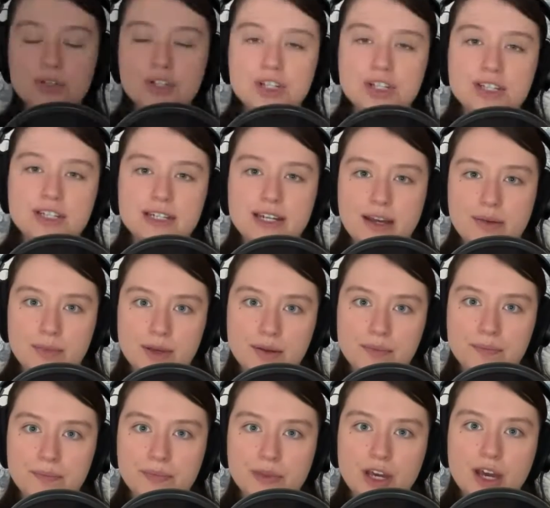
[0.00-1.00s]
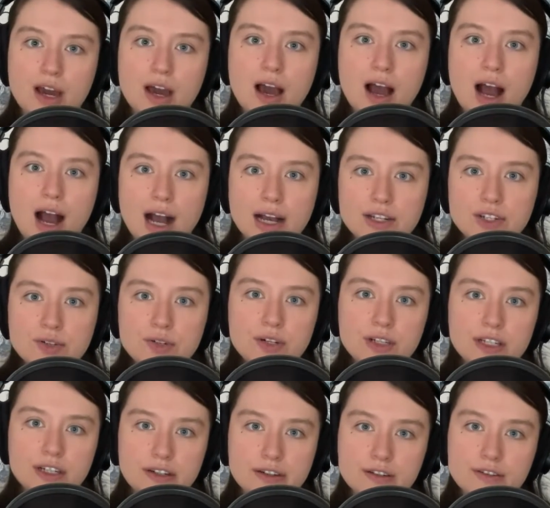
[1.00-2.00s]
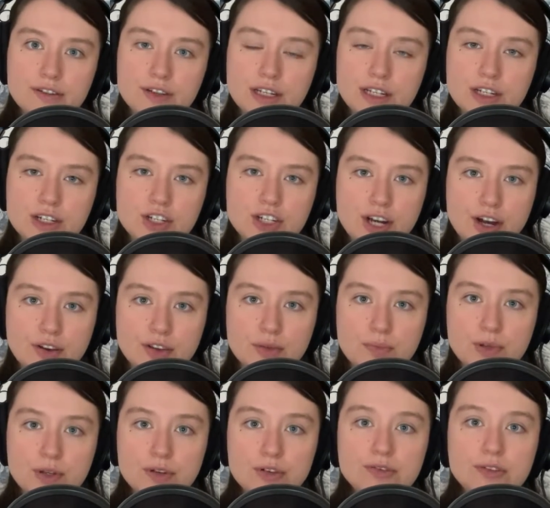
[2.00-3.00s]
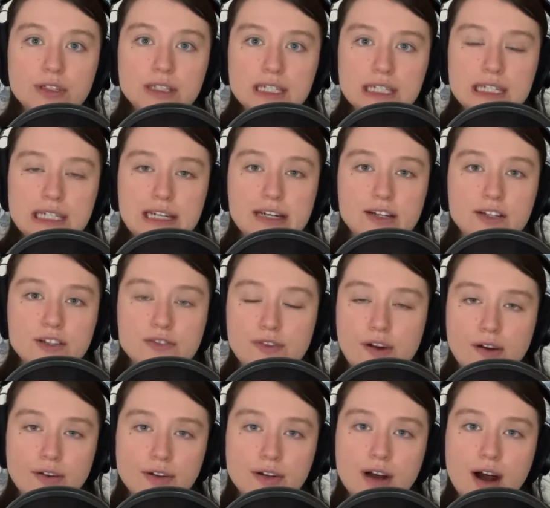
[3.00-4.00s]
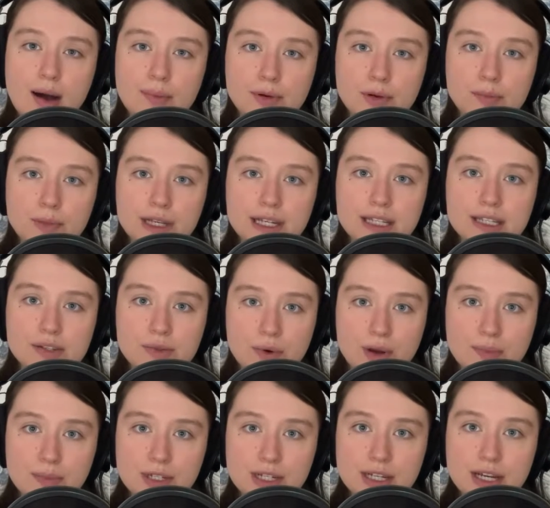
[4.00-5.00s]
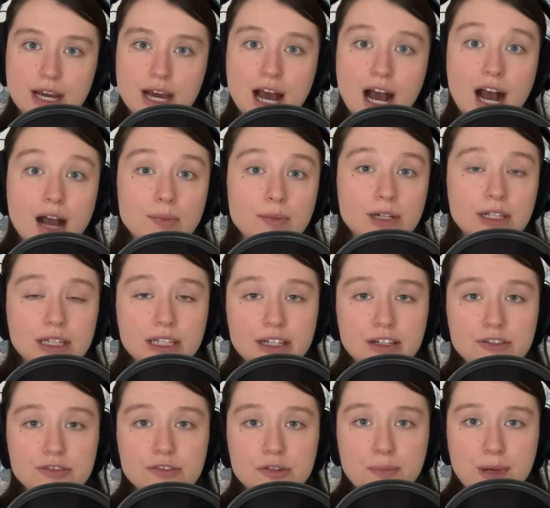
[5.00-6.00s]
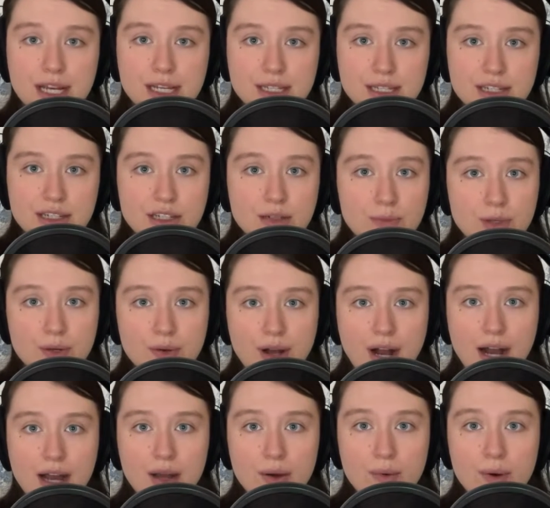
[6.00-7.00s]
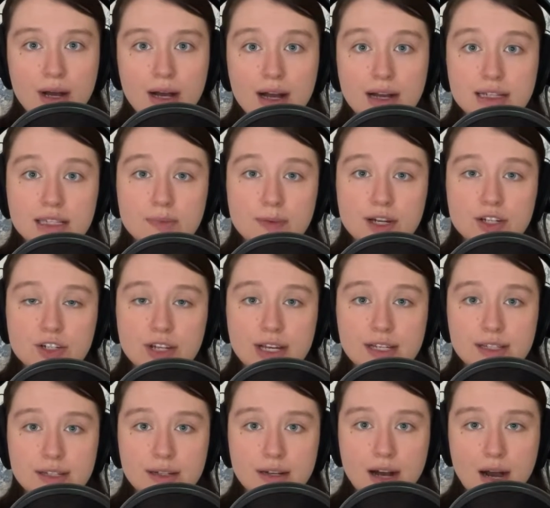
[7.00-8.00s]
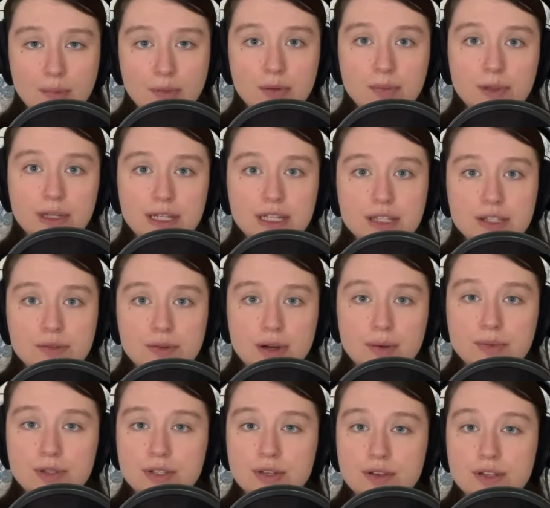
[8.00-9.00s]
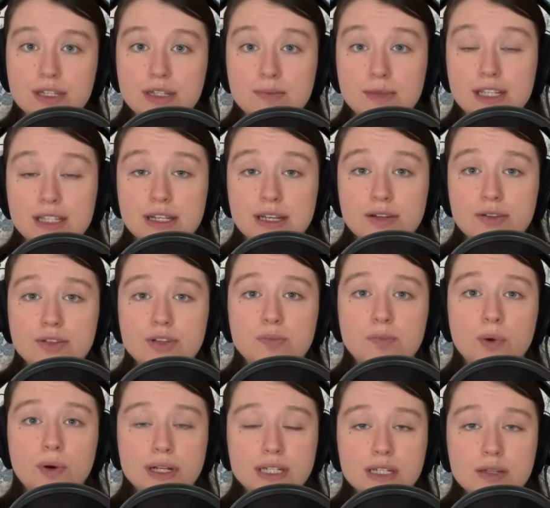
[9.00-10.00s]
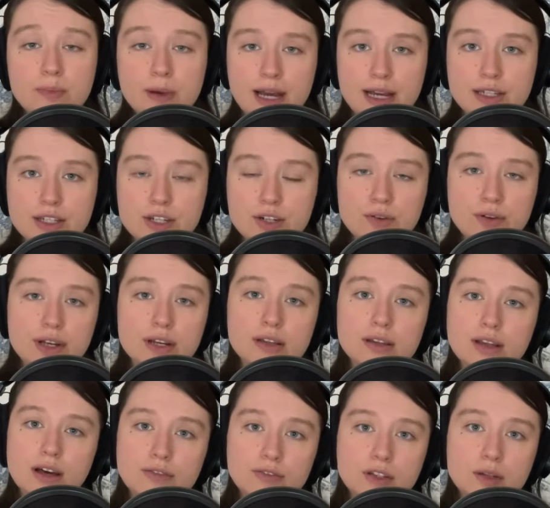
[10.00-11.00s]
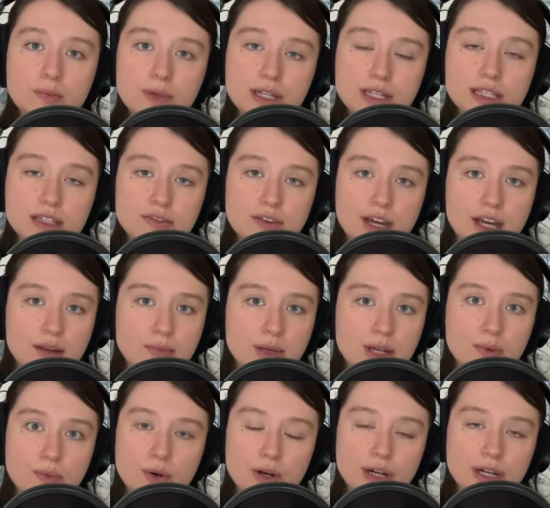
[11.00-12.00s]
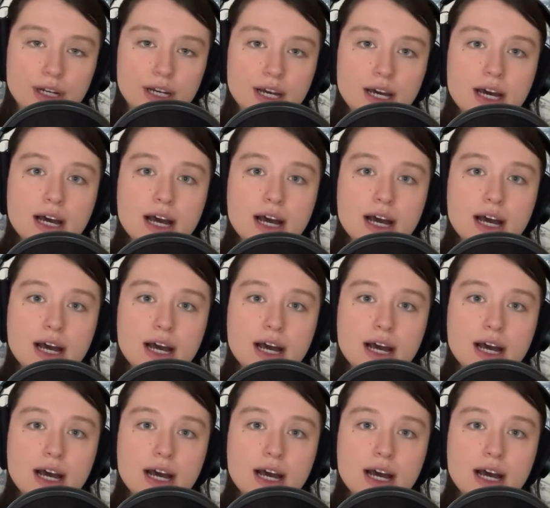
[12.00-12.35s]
Mission Statement I do calligraphy to share the beautiful details found in copperplate script. I'm a calligrapher based in Dubuque, Iowa. I specialize in copperplate script, so this means I use a pointed pen to create a lovely piece of handmade work.